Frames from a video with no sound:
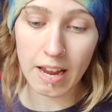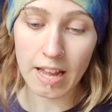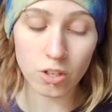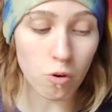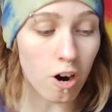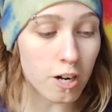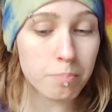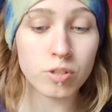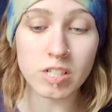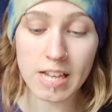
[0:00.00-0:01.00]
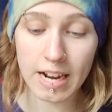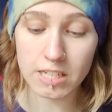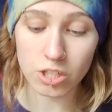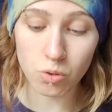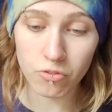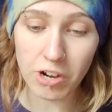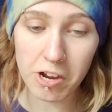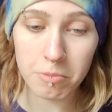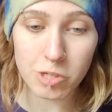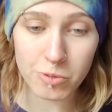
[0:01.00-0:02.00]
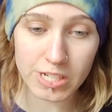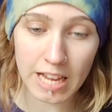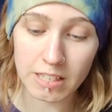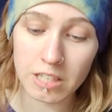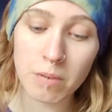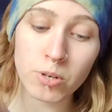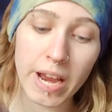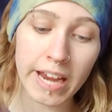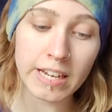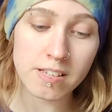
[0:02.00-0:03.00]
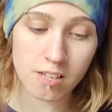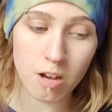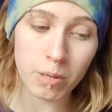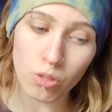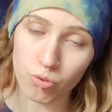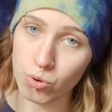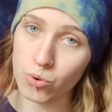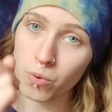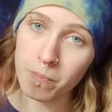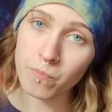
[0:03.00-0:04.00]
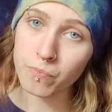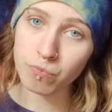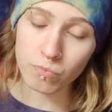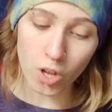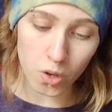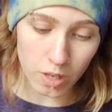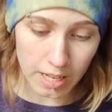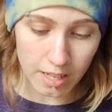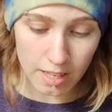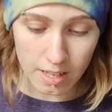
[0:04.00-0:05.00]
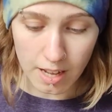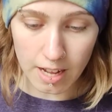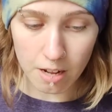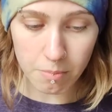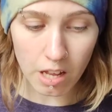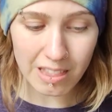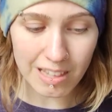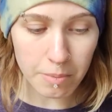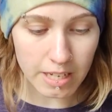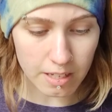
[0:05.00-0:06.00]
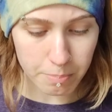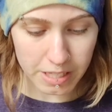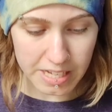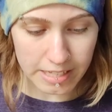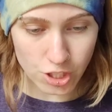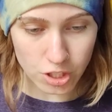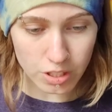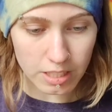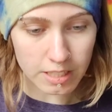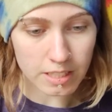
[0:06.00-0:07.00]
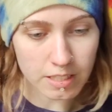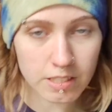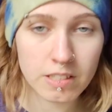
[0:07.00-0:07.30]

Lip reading: And you are protected. You are very much protected. The number 8 is coming through, okay? Unlimited potential here.